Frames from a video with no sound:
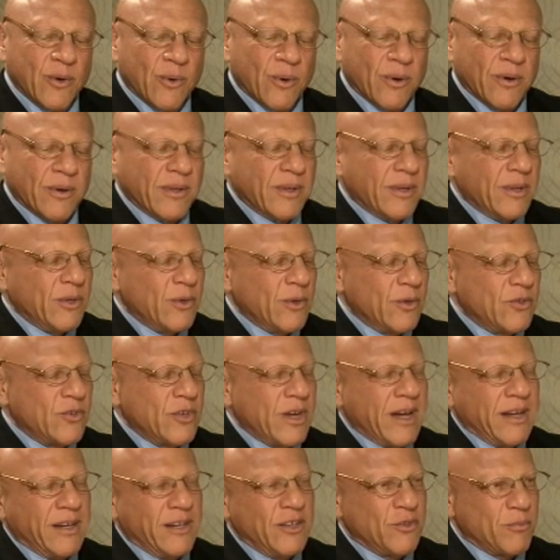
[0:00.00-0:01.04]
your
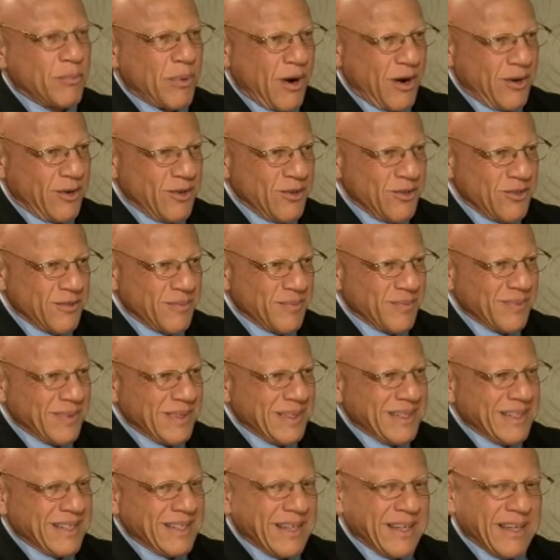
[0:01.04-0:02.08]
Chinese partners,
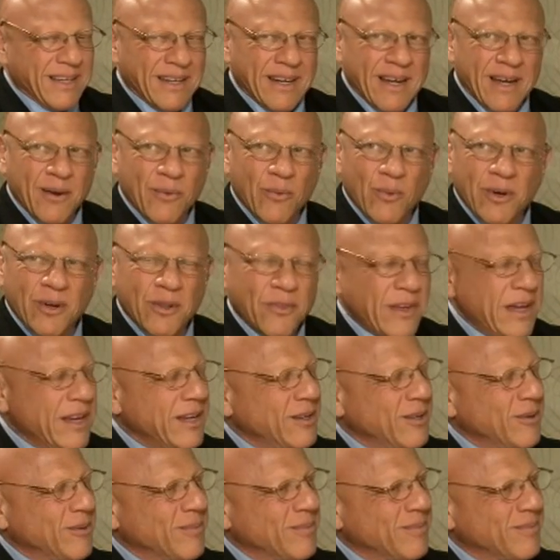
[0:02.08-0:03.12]
and I want to
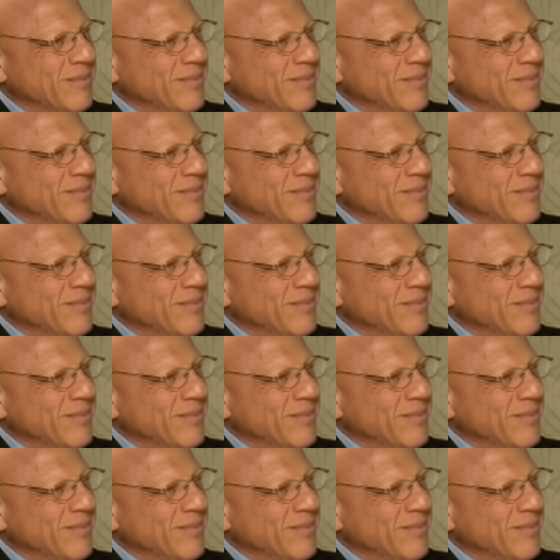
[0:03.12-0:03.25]
thank you.